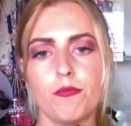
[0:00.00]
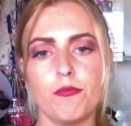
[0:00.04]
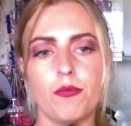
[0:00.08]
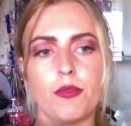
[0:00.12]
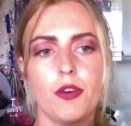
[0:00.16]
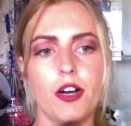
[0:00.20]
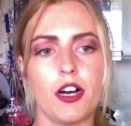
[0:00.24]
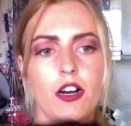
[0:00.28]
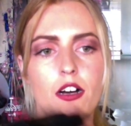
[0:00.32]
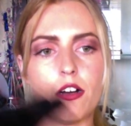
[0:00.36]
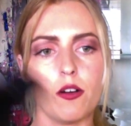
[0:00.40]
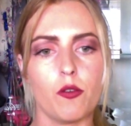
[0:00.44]

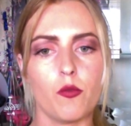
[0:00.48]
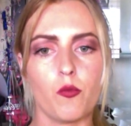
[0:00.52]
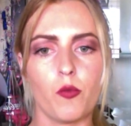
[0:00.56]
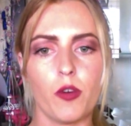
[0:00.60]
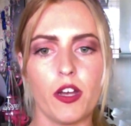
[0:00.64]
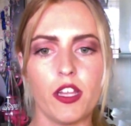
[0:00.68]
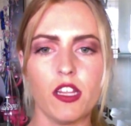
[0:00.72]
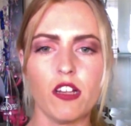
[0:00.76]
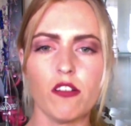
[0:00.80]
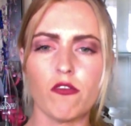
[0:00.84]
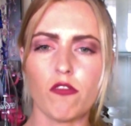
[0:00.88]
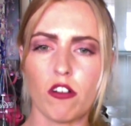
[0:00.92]
but
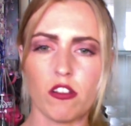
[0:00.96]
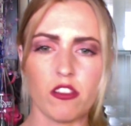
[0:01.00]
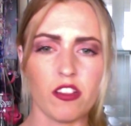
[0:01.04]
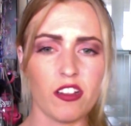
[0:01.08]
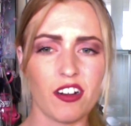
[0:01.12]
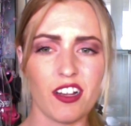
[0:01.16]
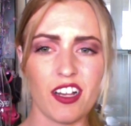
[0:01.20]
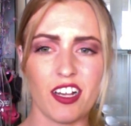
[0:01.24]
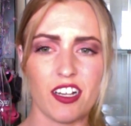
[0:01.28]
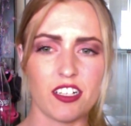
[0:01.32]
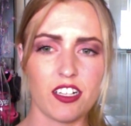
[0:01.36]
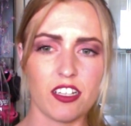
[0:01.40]
when they're on, they
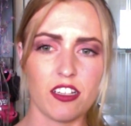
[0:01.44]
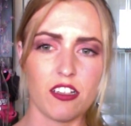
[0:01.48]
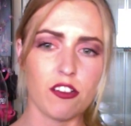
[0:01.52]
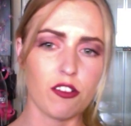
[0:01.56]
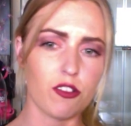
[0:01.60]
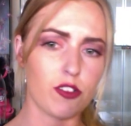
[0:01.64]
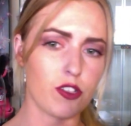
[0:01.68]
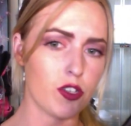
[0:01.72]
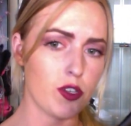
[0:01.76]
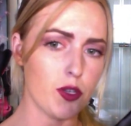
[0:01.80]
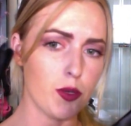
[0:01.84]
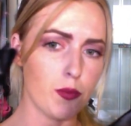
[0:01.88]
don't actually
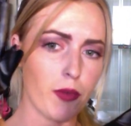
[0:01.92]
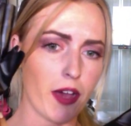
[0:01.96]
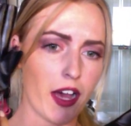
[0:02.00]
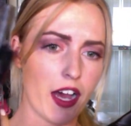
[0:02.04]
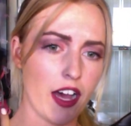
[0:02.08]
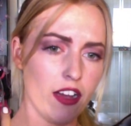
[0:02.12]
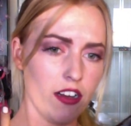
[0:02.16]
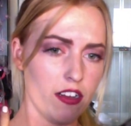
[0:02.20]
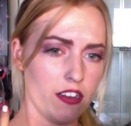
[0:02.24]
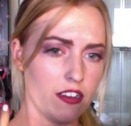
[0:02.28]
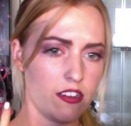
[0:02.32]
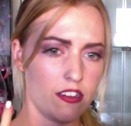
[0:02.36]
look too
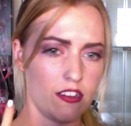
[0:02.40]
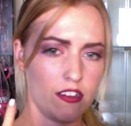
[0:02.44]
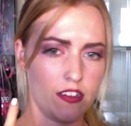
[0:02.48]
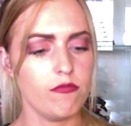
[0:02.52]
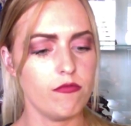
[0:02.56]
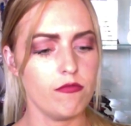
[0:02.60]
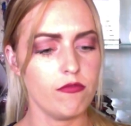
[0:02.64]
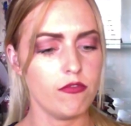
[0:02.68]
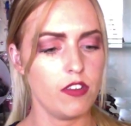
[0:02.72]
bad, and